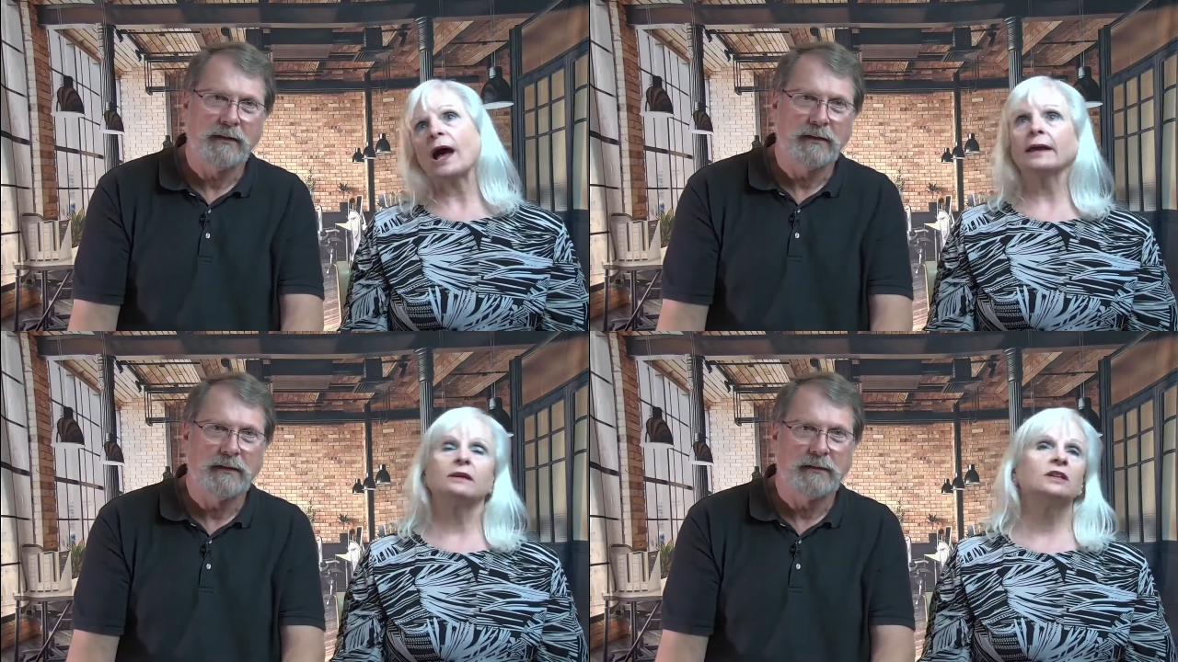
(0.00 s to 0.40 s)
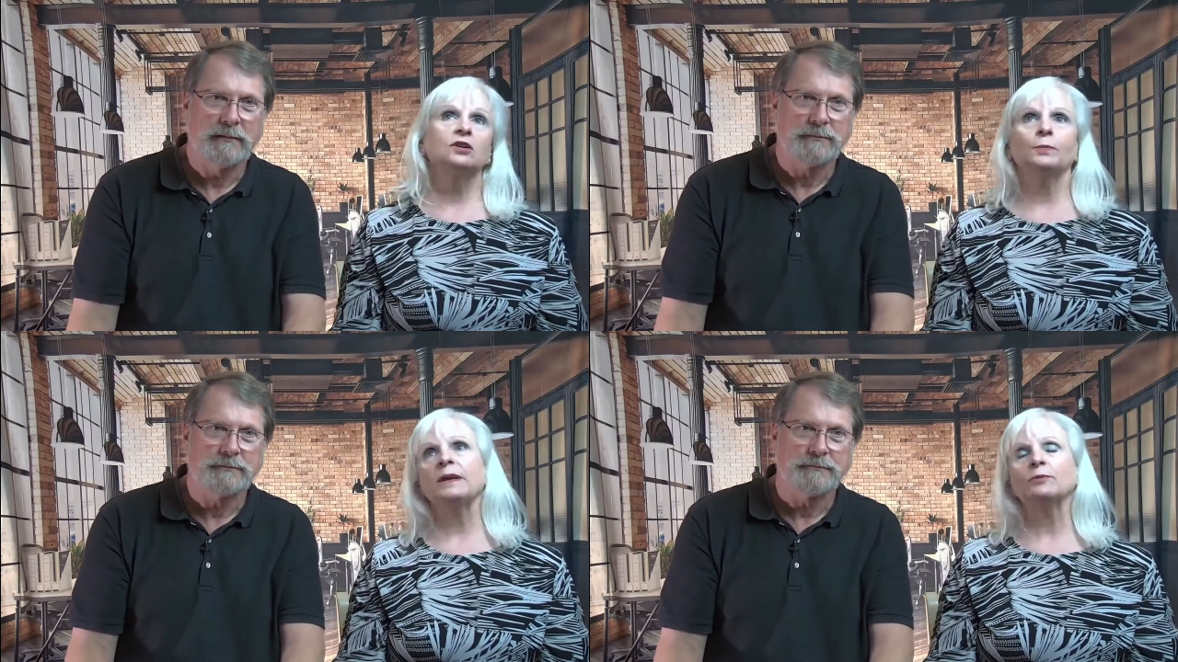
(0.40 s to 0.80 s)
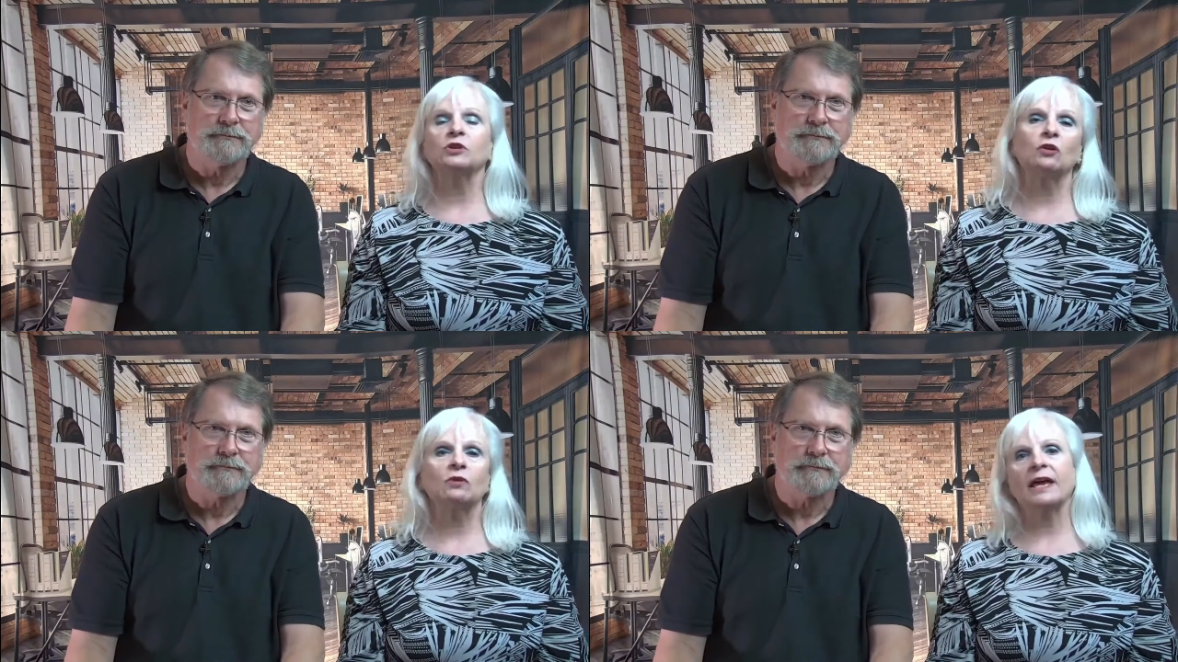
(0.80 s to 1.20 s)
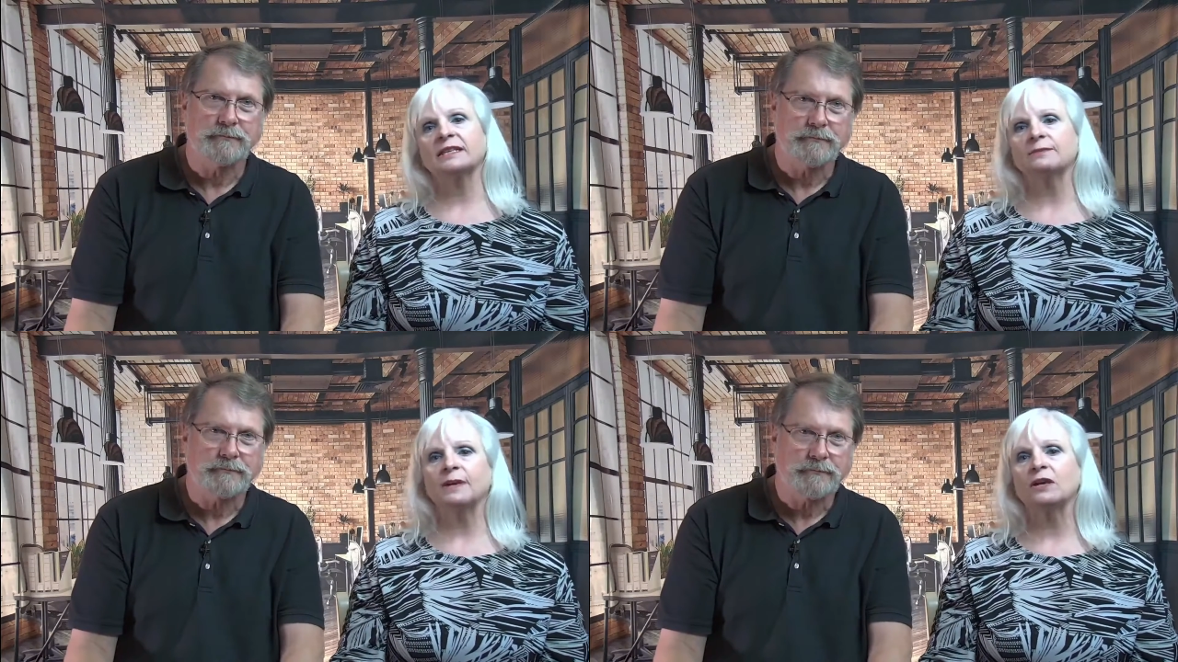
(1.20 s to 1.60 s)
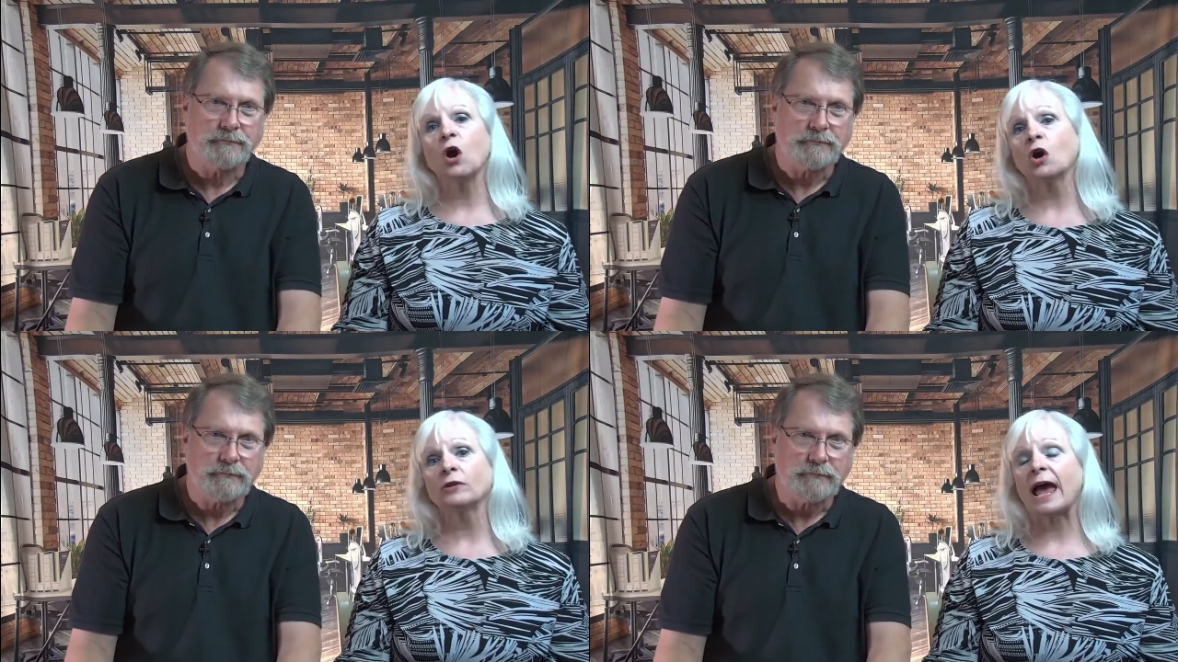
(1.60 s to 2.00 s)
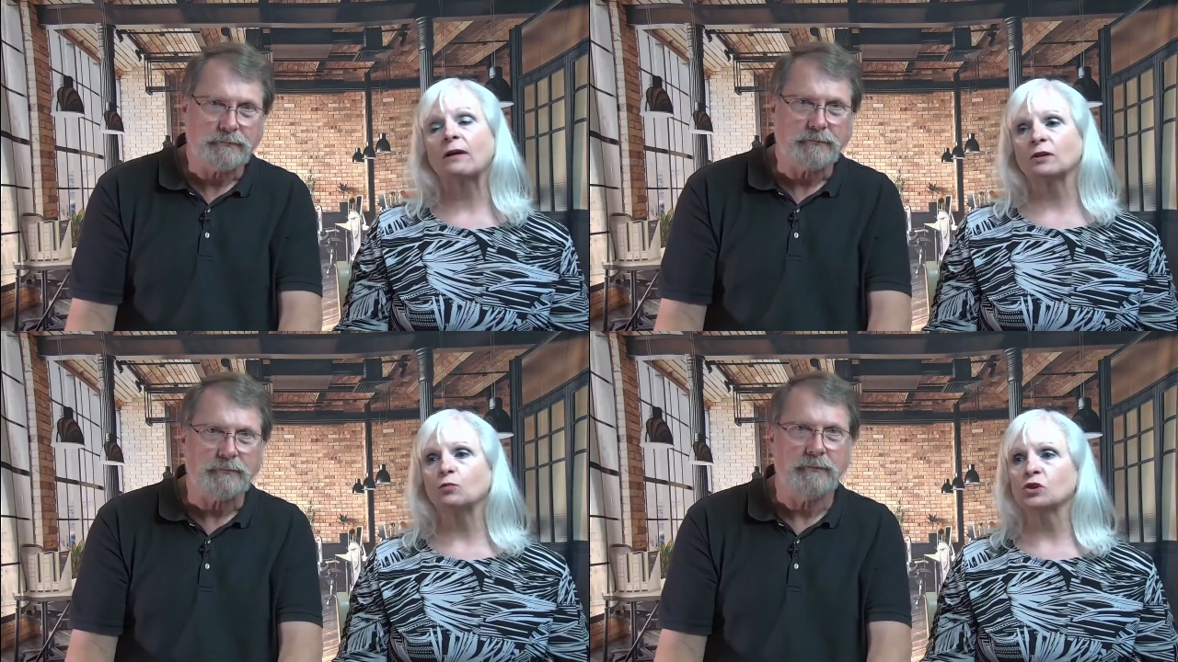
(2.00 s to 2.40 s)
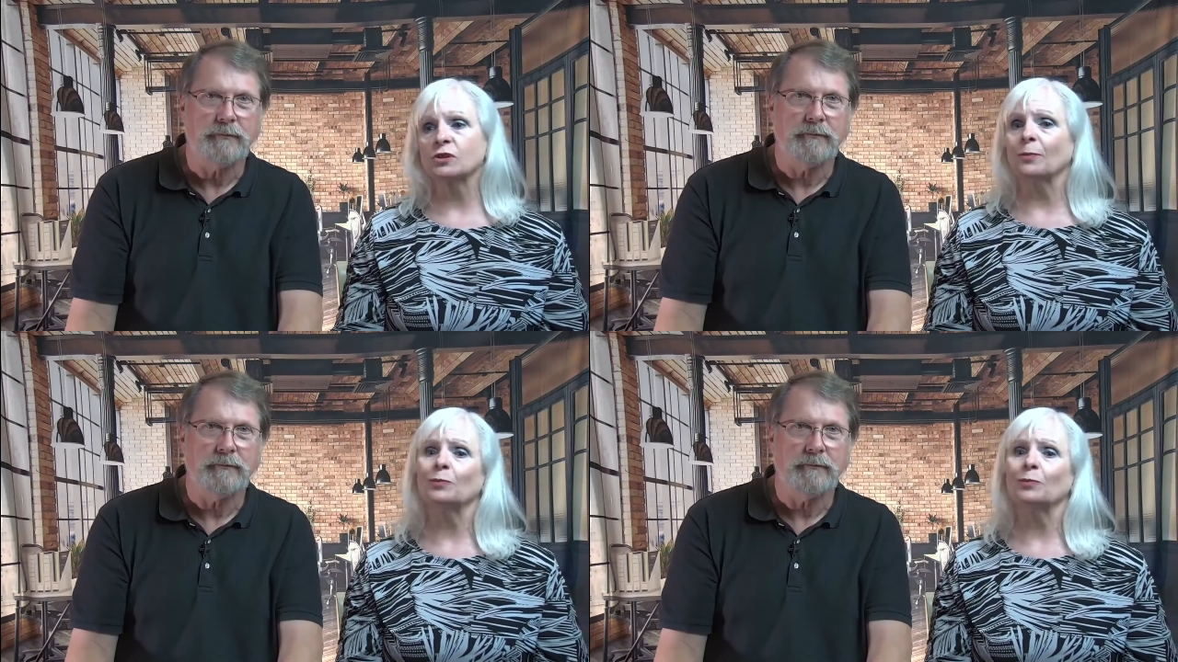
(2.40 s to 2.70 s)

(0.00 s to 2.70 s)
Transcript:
Speaker 1: I you know, people don't like to be called out in worship.